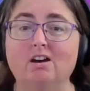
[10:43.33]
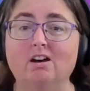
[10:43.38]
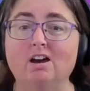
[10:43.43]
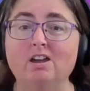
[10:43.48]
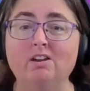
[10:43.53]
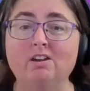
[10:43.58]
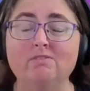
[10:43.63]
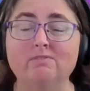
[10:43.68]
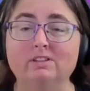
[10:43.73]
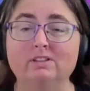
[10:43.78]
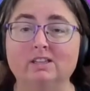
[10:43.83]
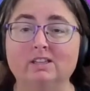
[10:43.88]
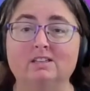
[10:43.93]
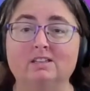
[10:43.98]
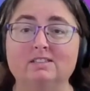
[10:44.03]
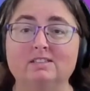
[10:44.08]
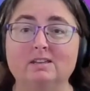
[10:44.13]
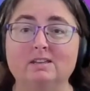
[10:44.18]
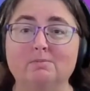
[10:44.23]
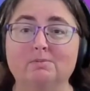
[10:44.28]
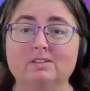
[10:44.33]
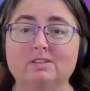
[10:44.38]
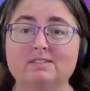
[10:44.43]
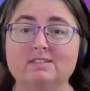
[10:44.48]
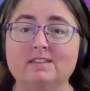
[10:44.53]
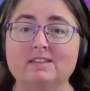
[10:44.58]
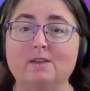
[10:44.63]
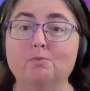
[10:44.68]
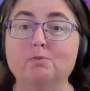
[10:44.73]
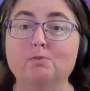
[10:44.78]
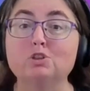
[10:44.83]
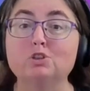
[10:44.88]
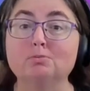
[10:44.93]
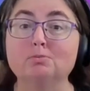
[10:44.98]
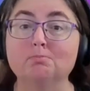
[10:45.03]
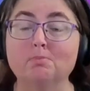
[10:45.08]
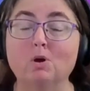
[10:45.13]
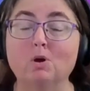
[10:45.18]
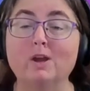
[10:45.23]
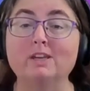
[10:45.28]
I don't really understand what they're saying. Would
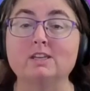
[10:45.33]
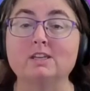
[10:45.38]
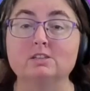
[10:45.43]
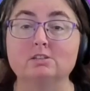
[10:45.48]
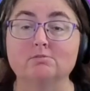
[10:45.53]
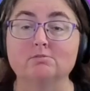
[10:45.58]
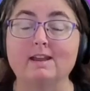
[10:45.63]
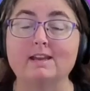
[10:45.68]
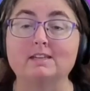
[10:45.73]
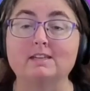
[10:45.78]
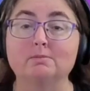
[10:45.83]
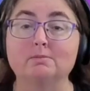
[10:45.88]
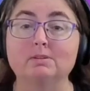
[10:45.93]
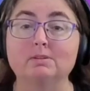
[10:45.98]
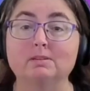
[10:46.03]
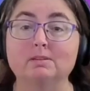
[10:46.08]
you mind interacting